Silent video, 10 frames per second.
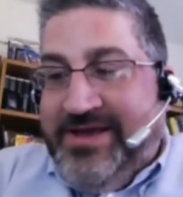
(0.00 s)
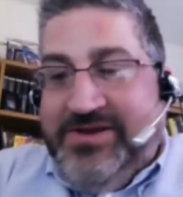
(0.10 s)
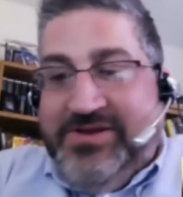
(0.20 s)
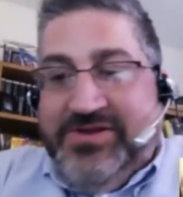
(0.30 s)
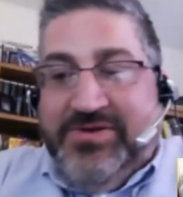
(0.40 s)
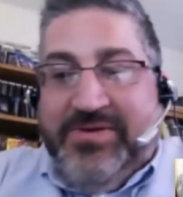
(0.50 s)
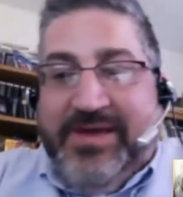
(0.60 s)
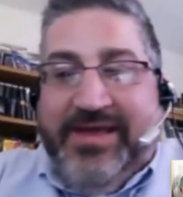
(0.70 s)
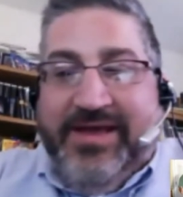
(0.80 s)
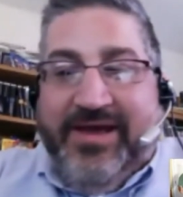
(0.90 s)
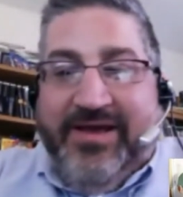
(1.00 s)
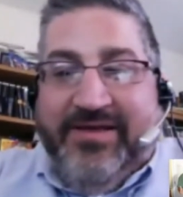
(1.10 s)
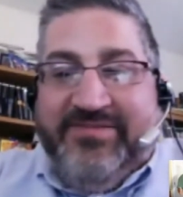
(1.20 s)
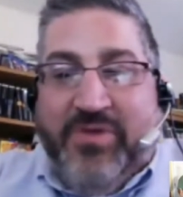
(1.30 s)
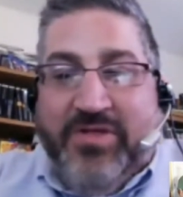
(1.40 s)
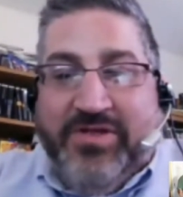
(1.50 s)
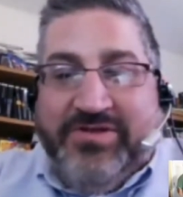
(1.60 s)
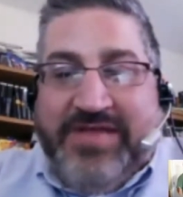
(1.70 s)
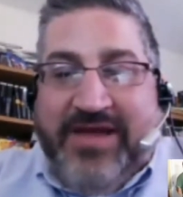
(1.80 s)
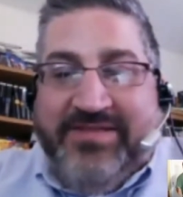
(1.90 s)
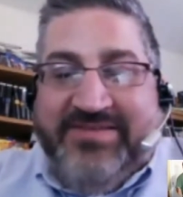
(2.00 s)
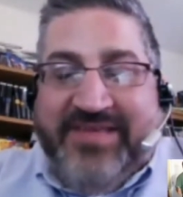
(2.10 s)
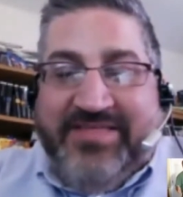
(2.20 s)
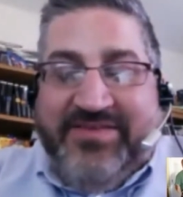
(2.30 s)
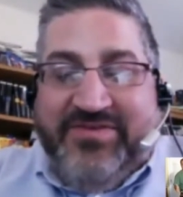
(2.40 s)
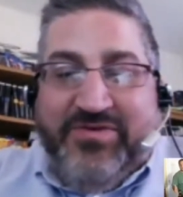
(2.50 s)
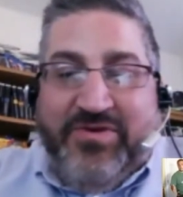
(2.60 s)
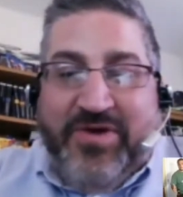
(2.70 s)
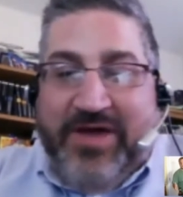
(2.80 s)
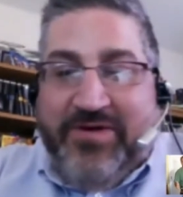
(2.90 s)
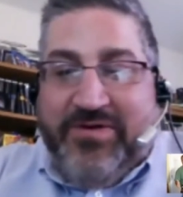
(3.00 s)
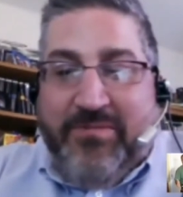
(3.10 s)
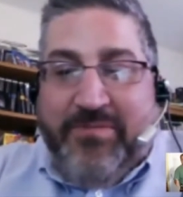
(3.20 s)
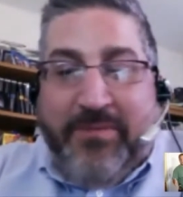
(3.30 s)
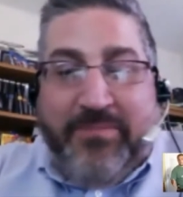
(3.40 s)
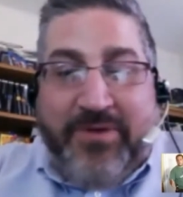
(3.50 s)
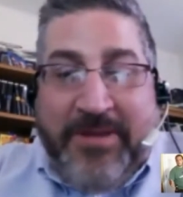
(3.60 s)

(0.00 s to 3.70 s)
to a small little town in southeastern Ohio called Belpre,